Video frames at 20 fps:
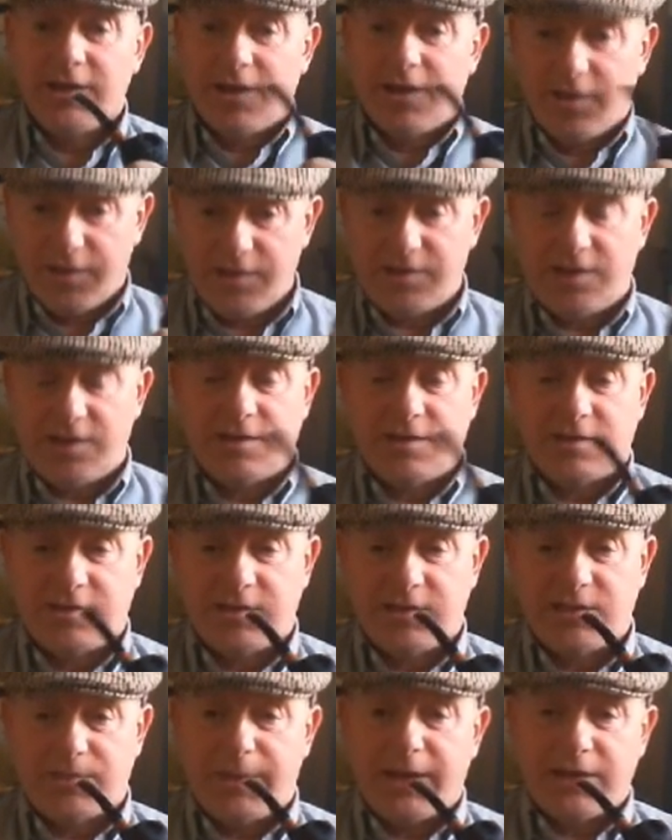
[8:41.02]
This is, I
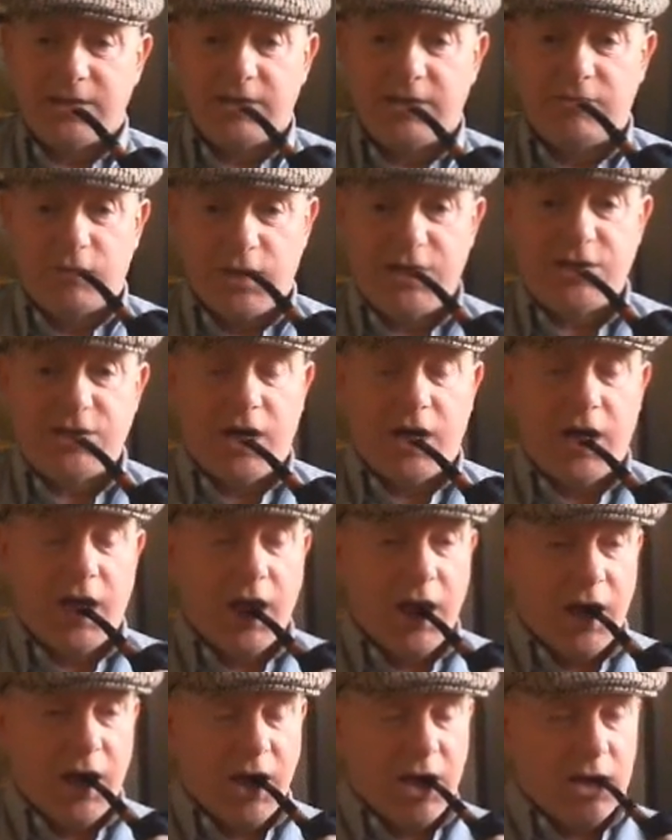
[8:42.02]
suspected, richer.
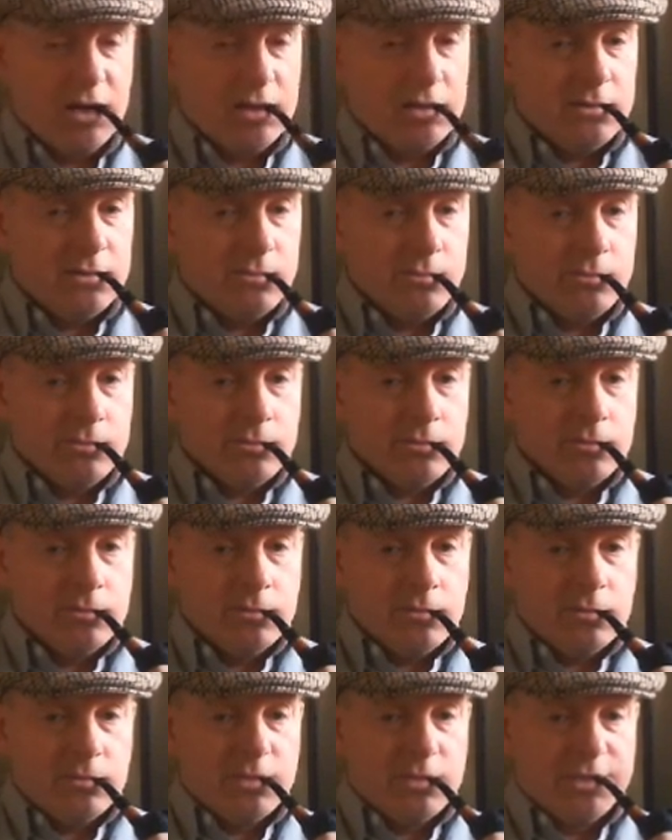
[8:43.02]

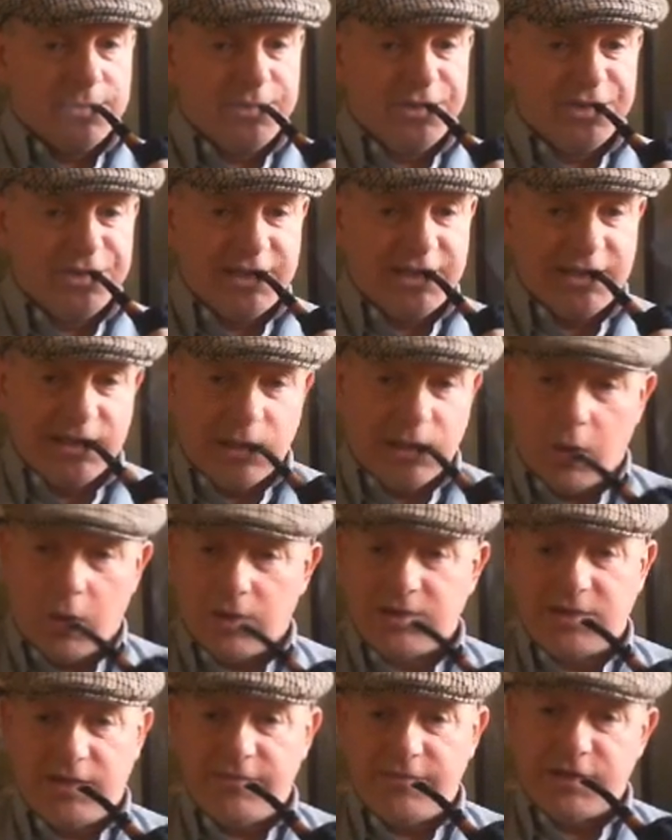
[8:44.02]
I'm just getting
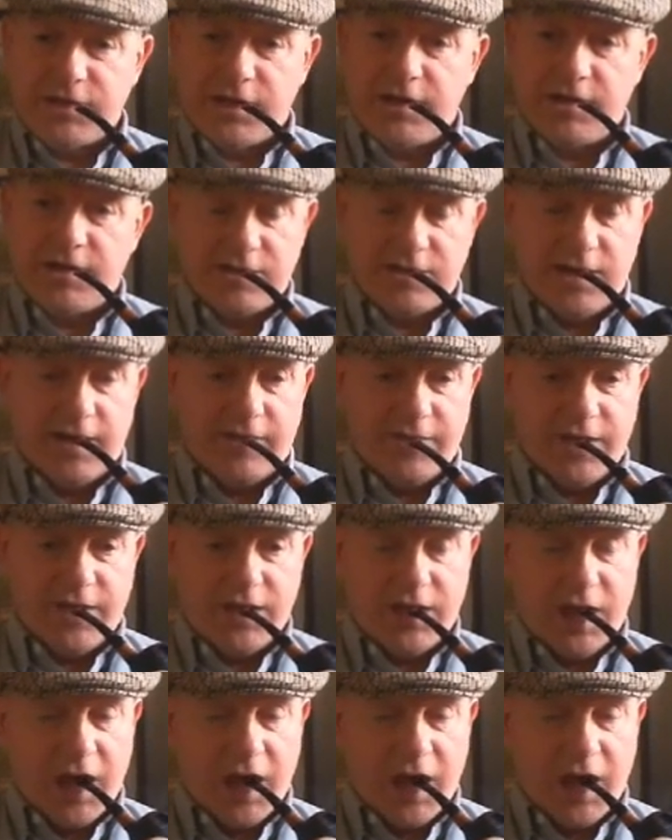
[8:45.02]
quality Virginias out of this.